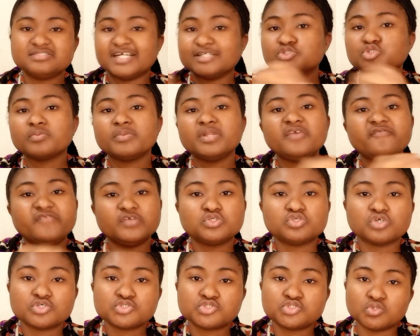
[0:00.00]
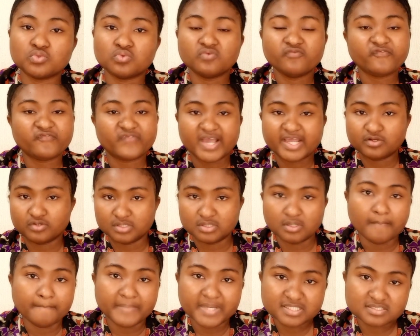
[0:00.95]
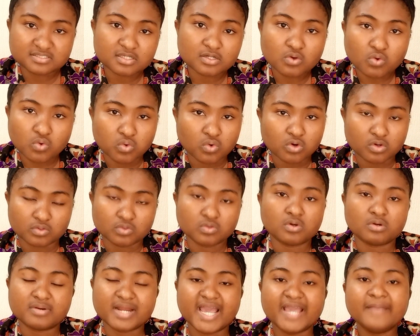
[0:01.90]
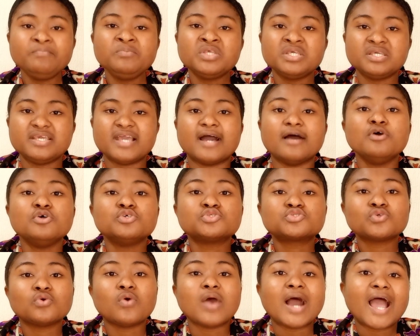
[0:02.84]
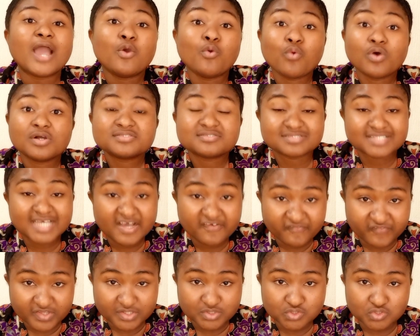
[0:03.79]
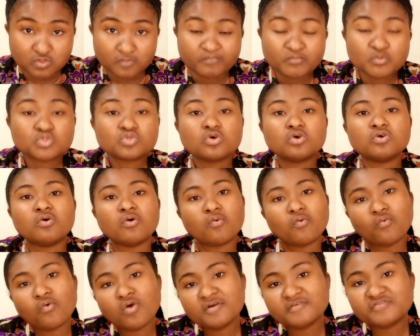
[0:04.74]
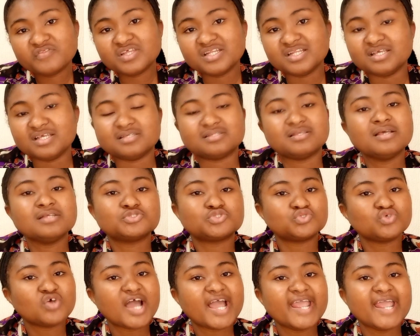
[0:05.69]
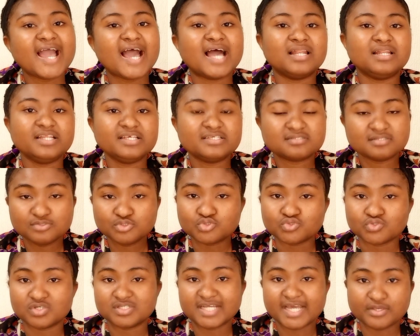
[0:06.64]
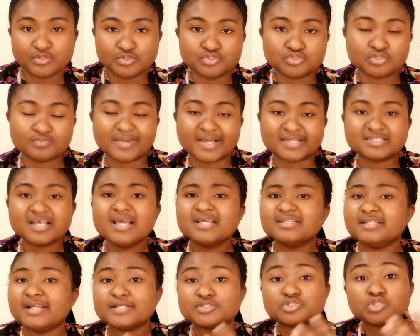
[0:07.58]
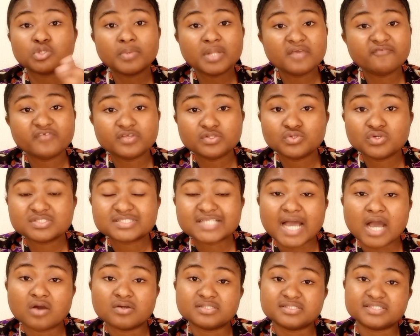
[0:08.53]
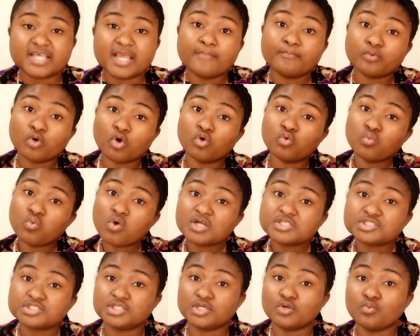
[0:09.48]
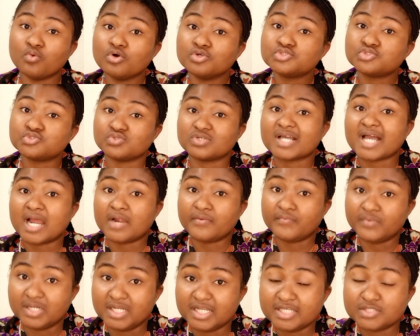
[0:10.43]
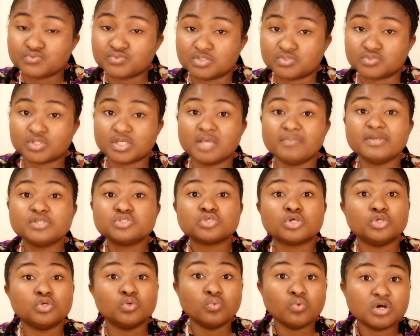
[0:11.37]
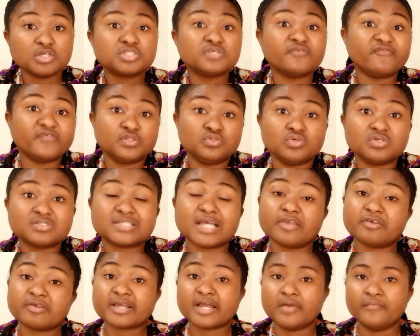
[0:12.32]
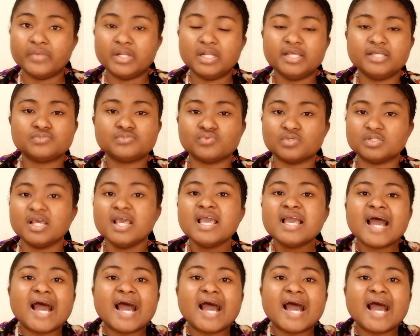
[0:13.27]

There are so many features you won't find on the basic one. All right, yeah, so I watched that video. So one thing is, try and listen to other YouTubers. There are so many videos out there, but watch the ones you can relate with. Okay, make sure you watch videos that you can relate with.